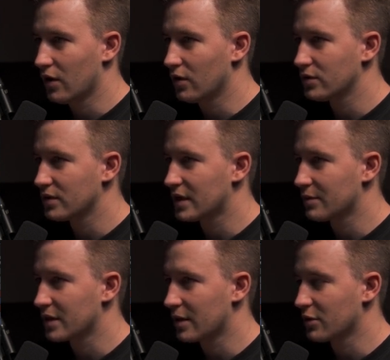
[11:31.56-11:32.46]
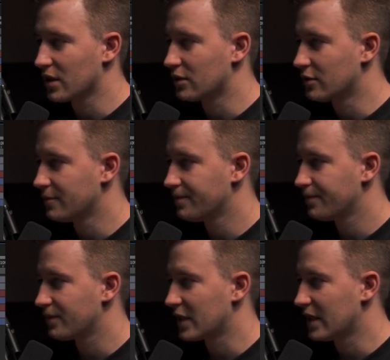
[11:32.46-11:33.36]
Also something I'm gonna do
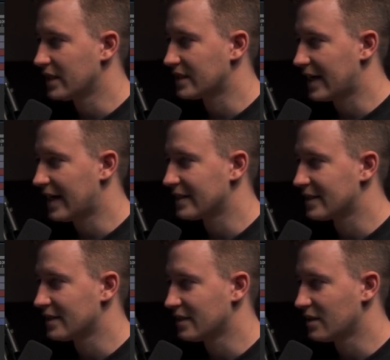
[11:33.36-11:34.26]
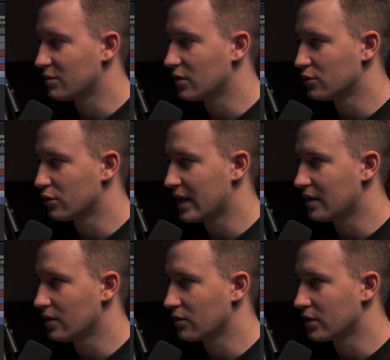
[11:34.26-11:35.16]
is add deep glow to a
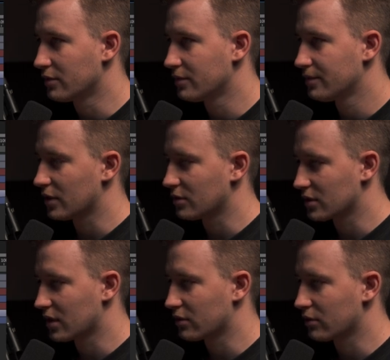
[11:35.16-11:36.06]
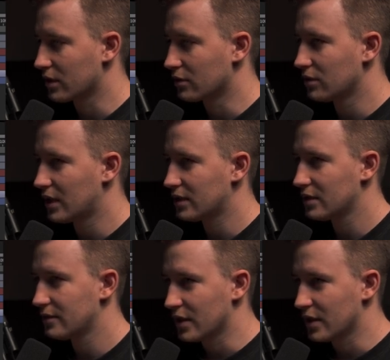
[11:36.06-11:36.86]
logo. So I'm just gonna quickly do that.